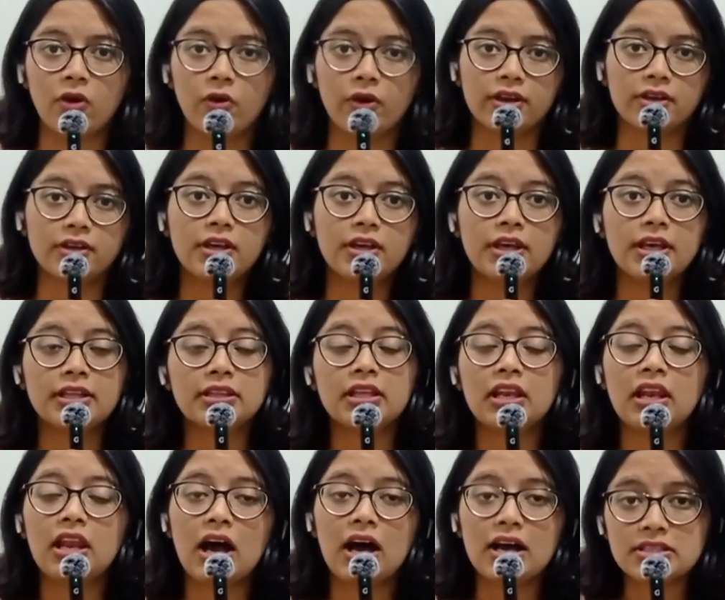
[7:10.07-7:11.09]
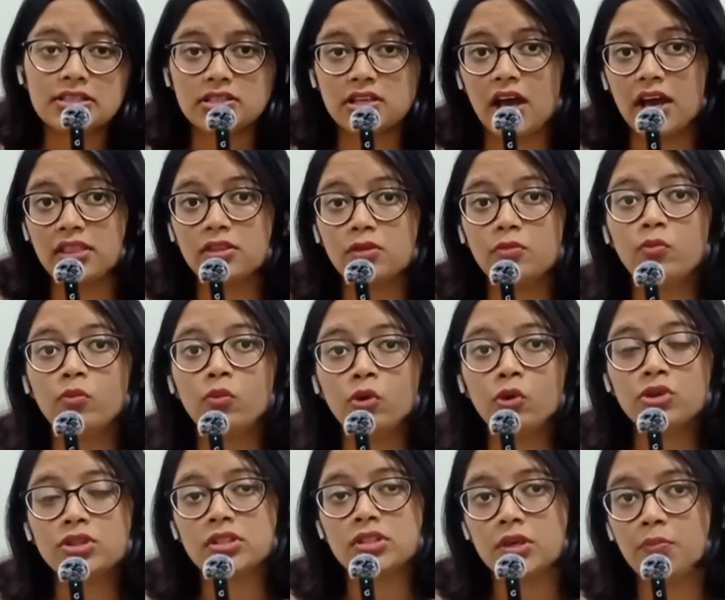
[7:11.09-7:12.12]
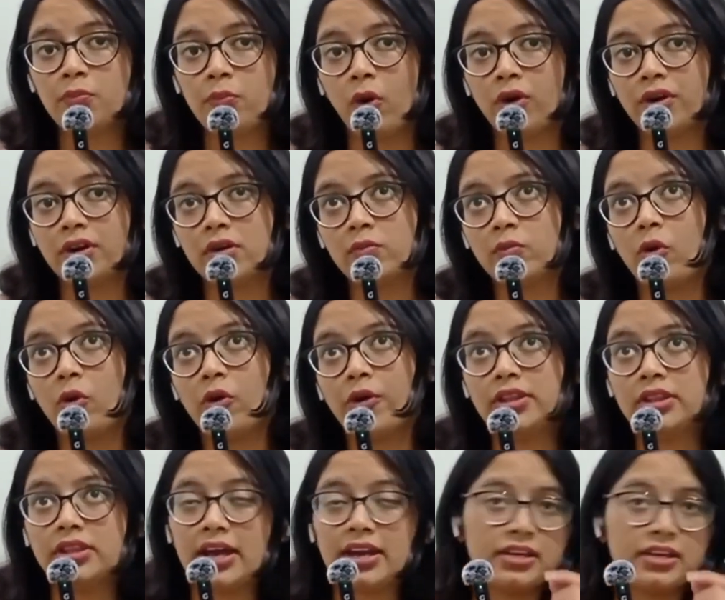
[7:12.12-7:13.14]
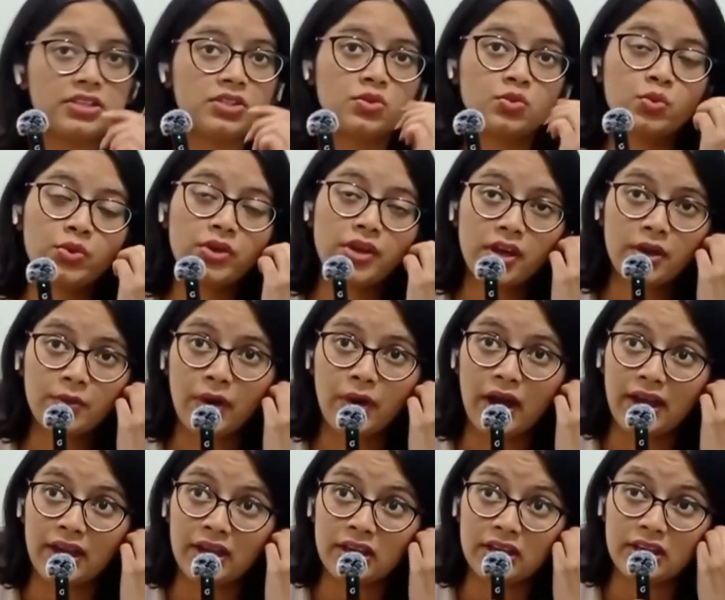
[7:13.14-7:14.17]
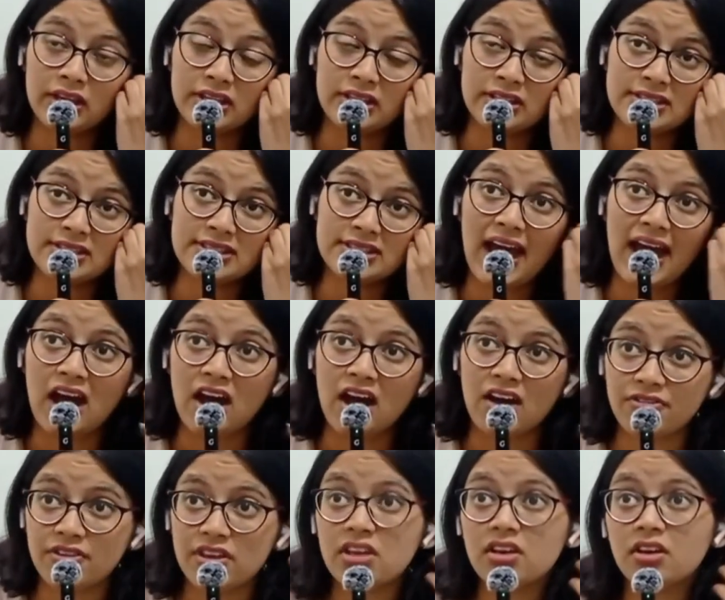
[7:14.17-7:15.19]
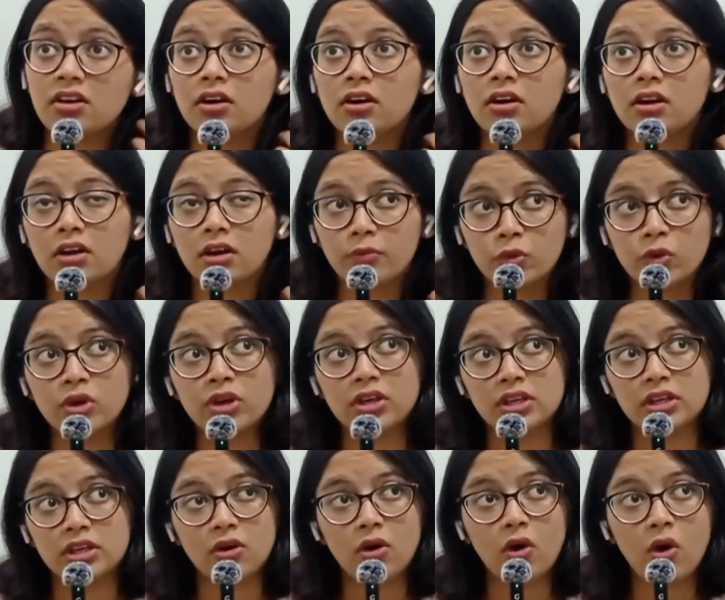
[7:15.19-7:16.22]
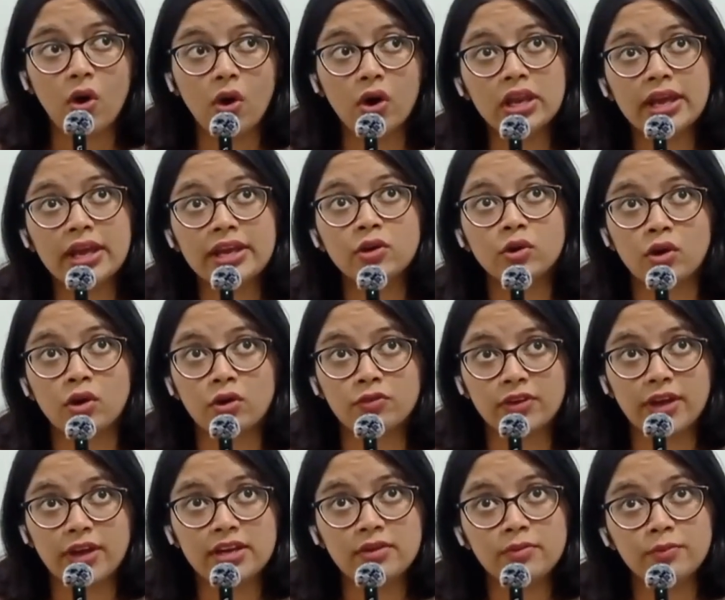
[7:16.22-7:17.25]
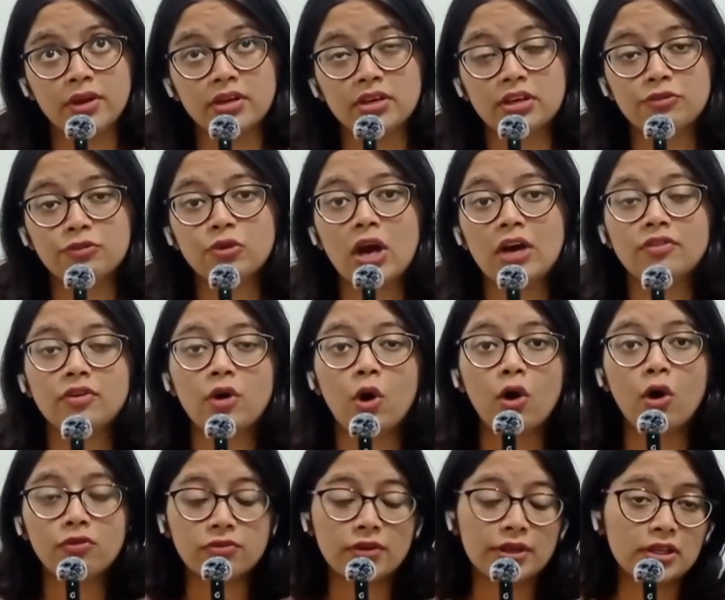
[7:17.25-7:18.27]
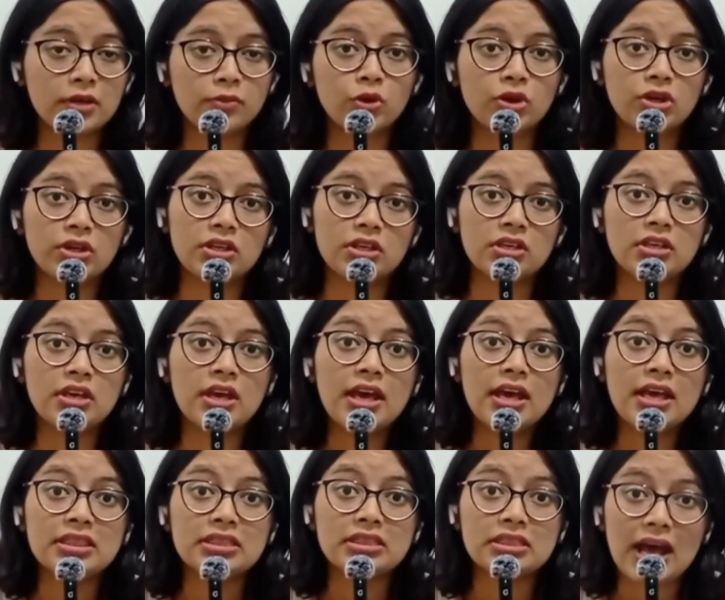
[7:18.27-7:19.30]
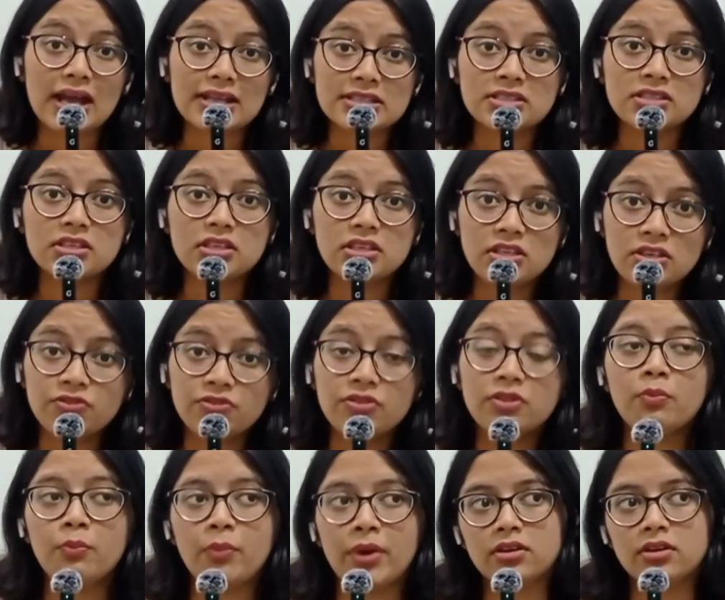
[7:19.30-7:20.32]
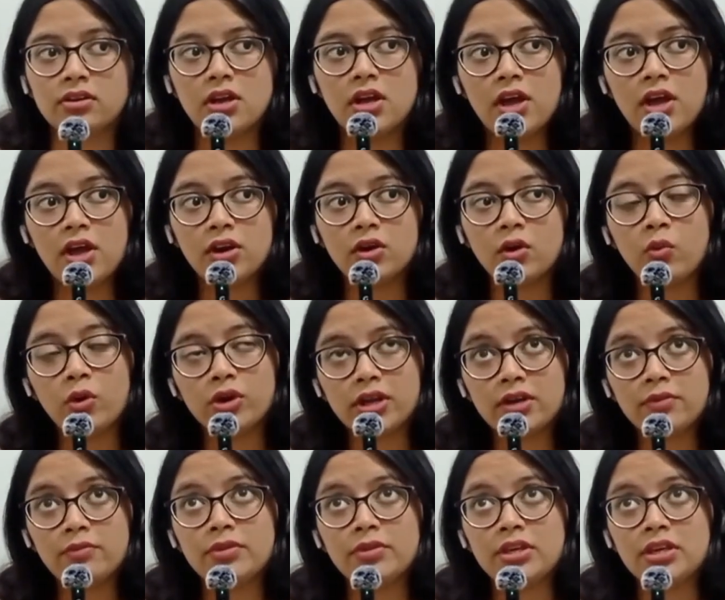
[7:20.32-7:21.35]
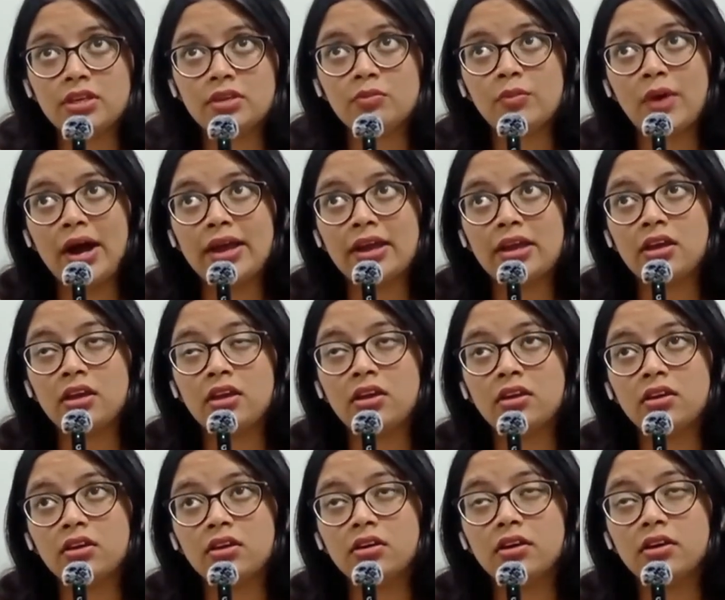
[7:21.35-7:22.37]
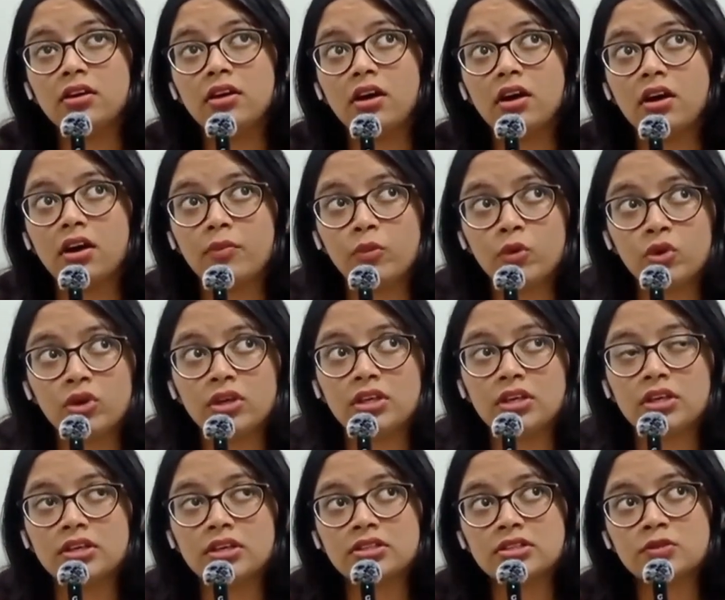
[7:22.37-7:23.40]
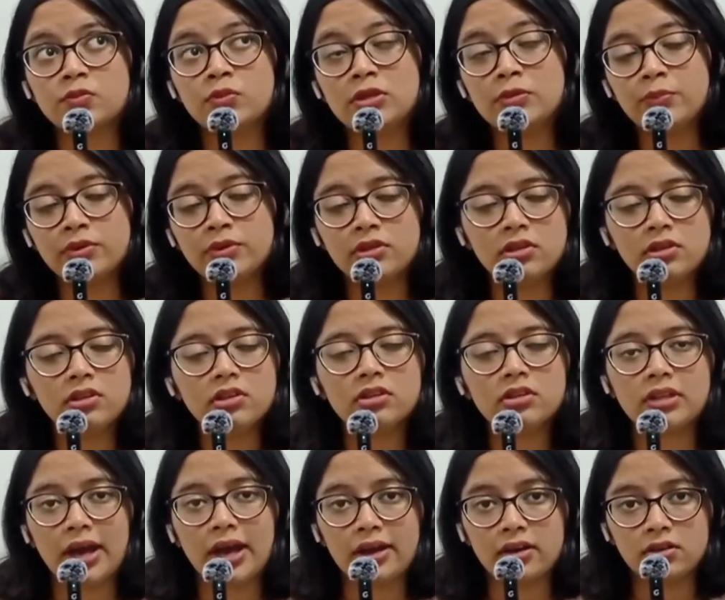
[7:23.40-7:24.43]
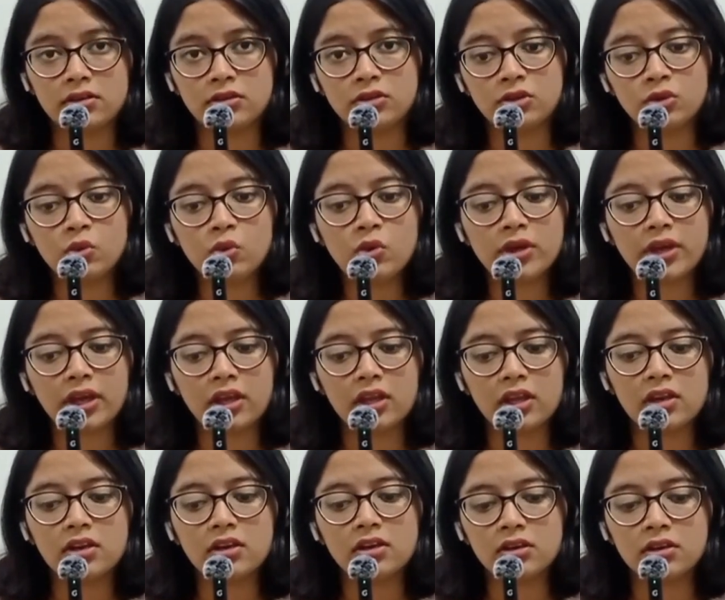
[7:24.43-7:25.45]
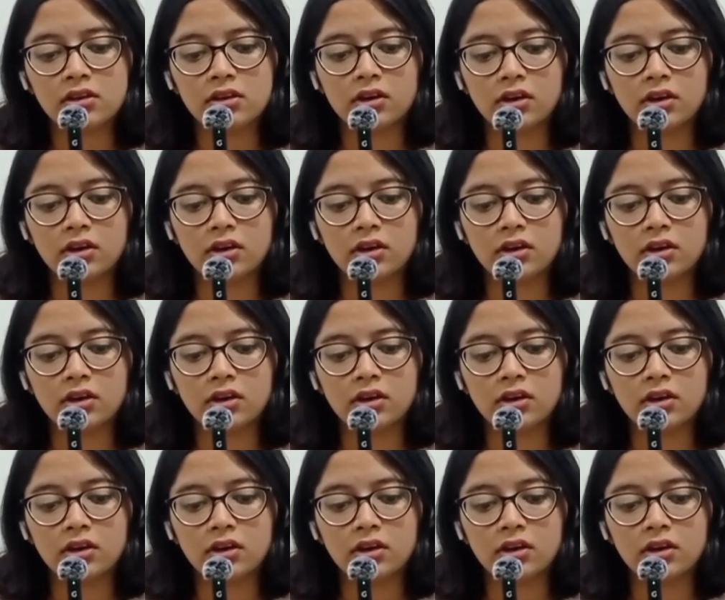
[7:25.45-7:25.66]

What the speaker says: Okay, the last and the most important point that I swear by is having a community, online or offline. But if you have an offline community, that's even better. Now, what I mean by a community is people that you can,